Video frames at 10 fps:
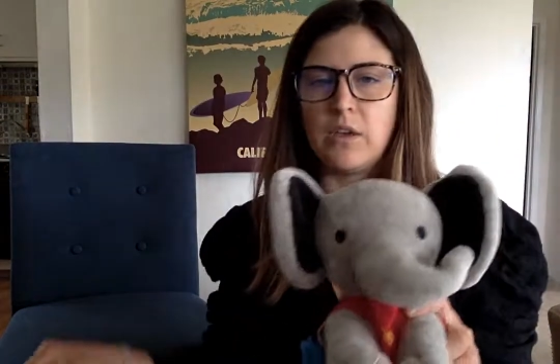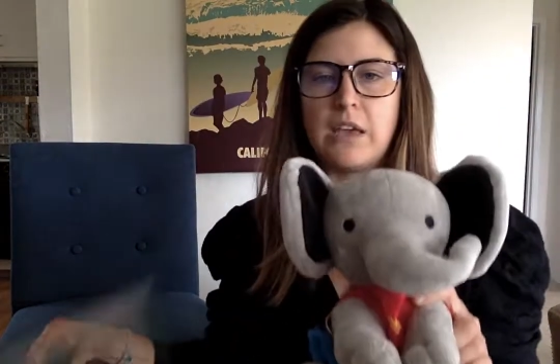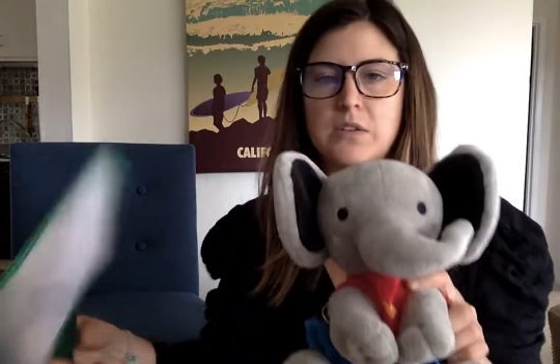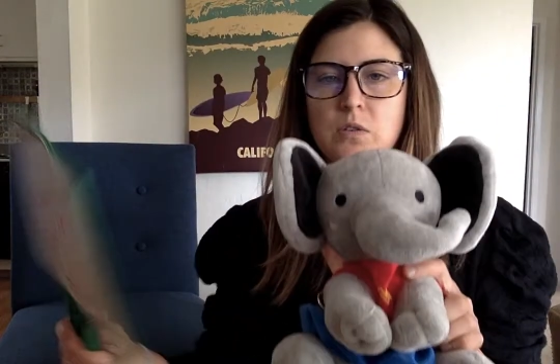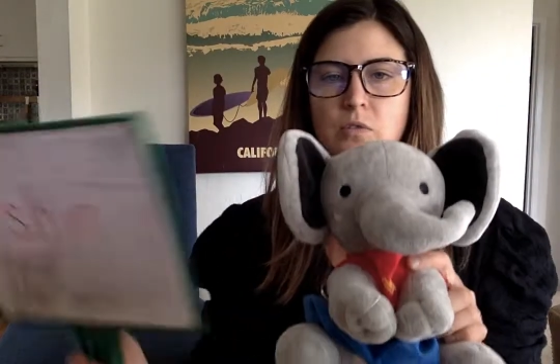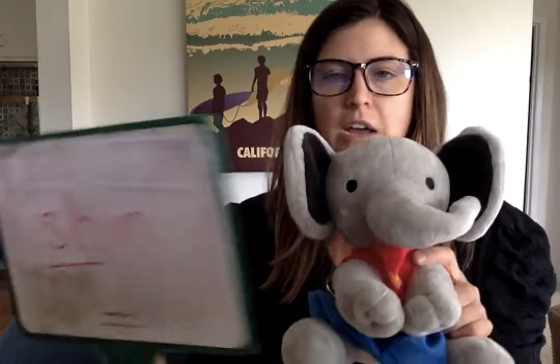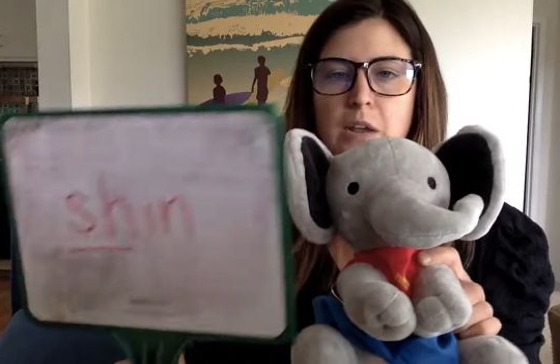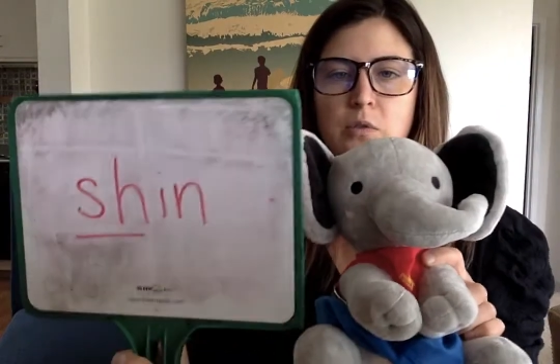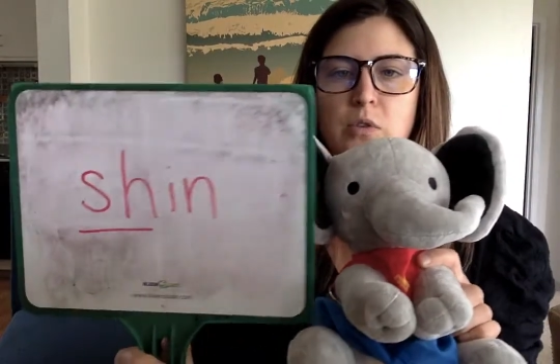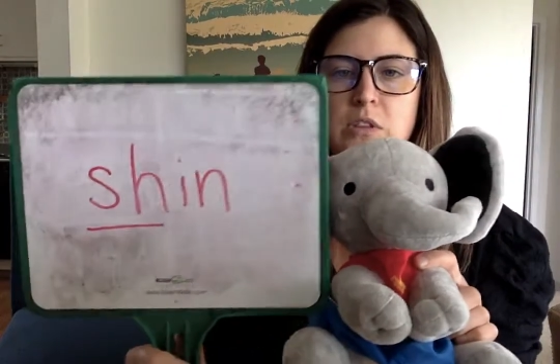Okay, so ready?
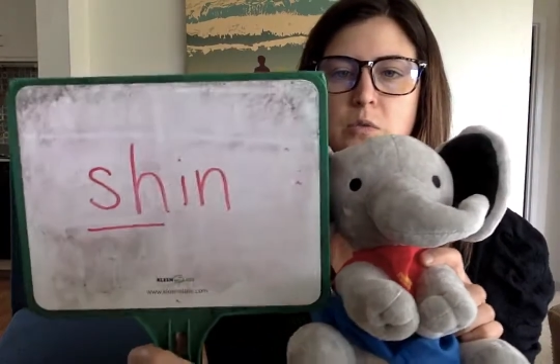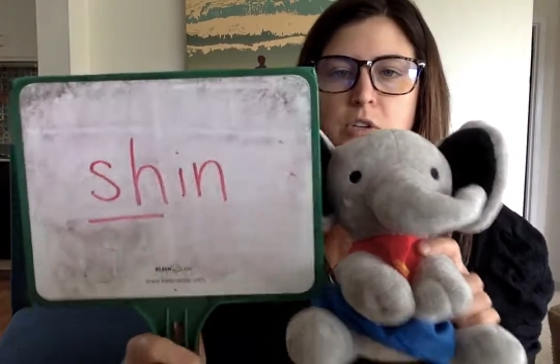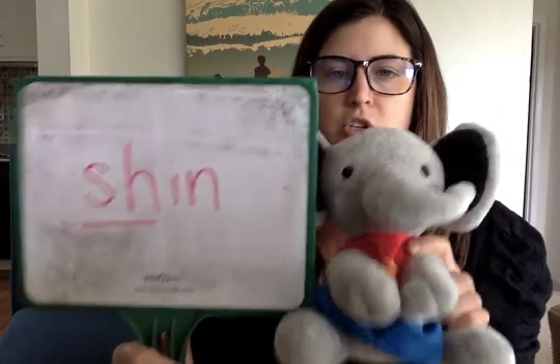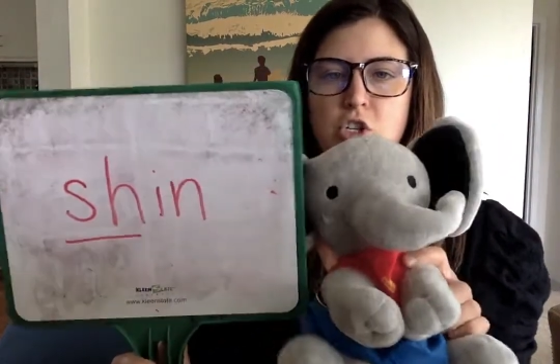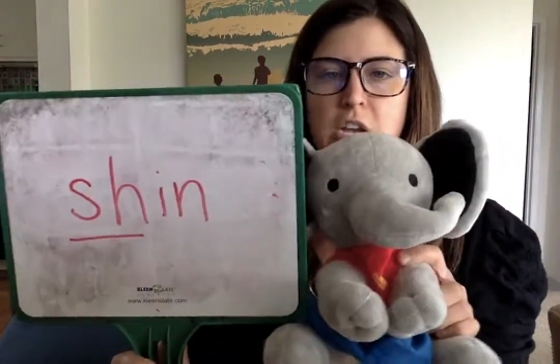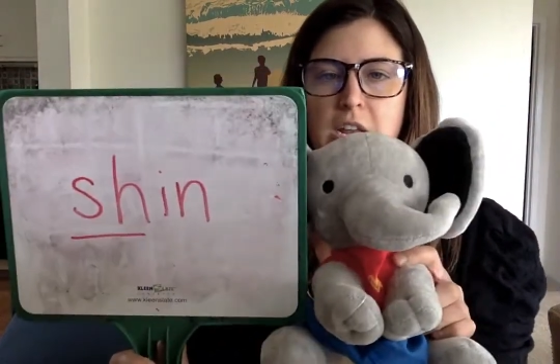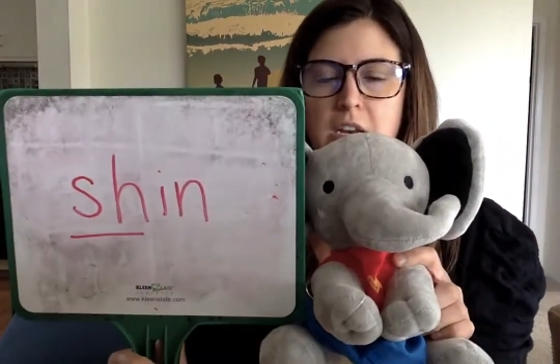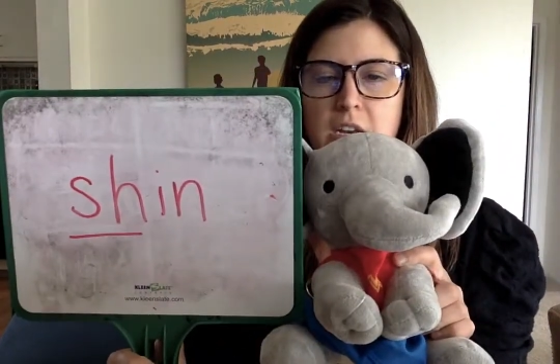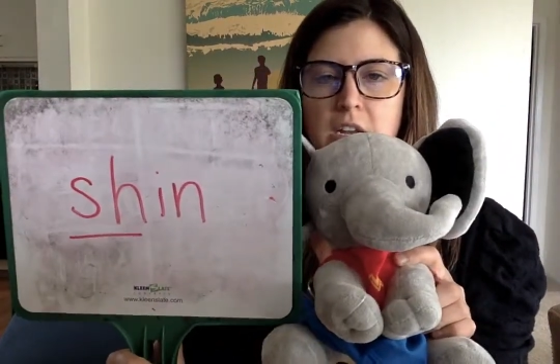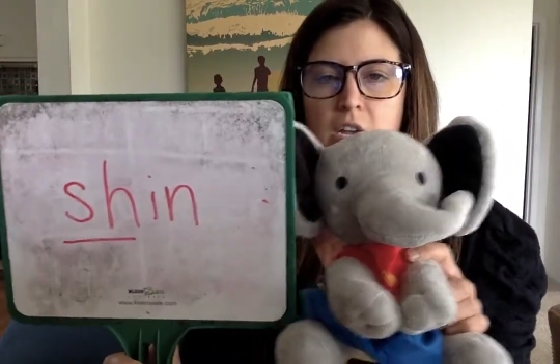We're doing the word shin.
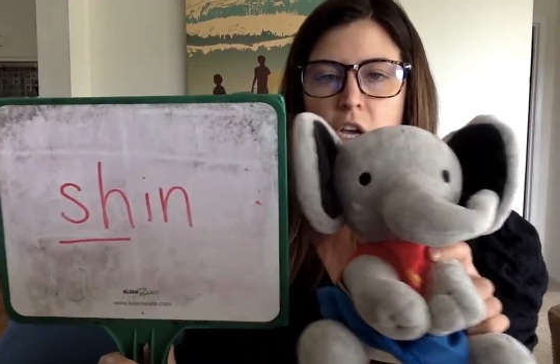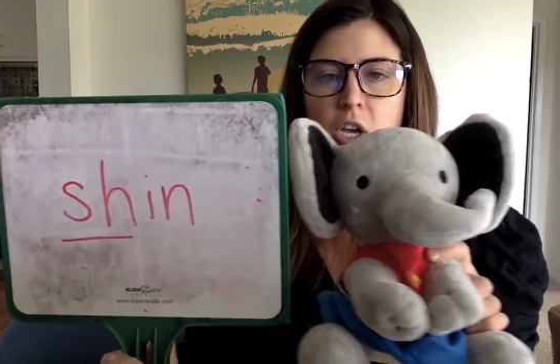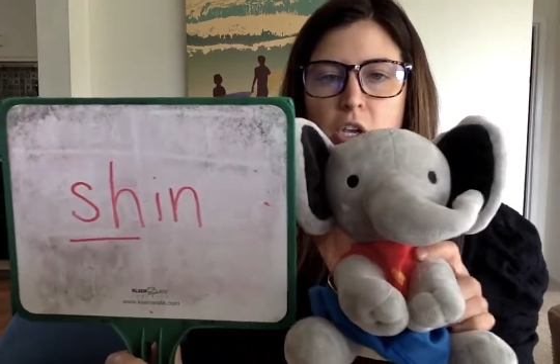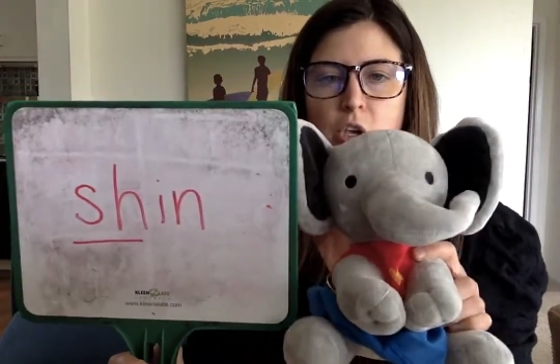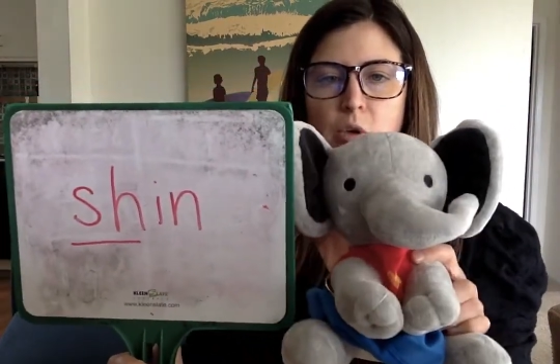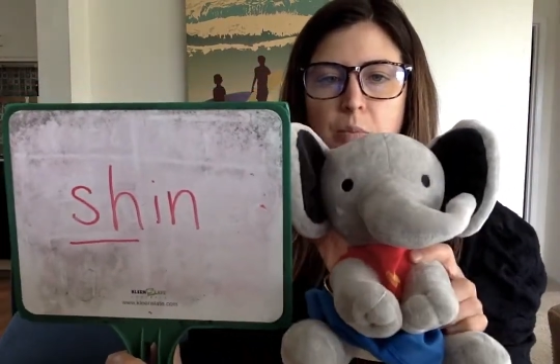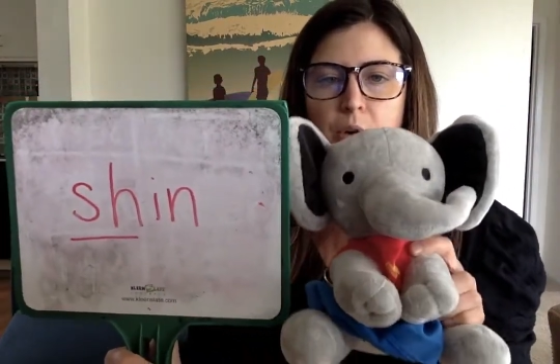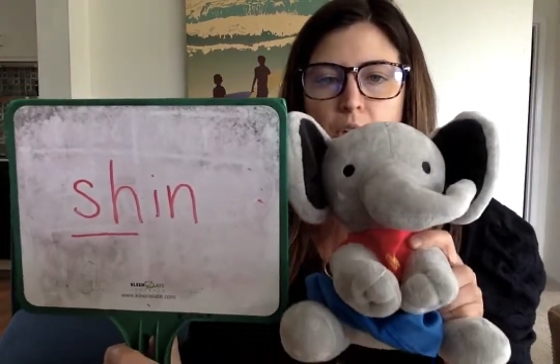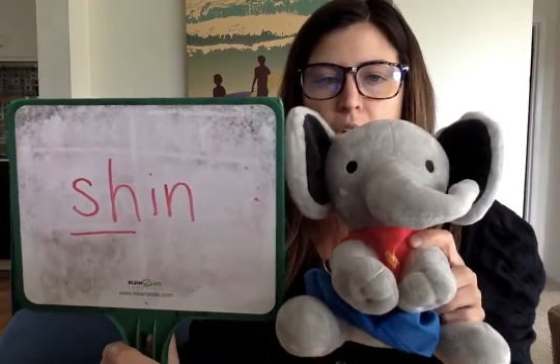You put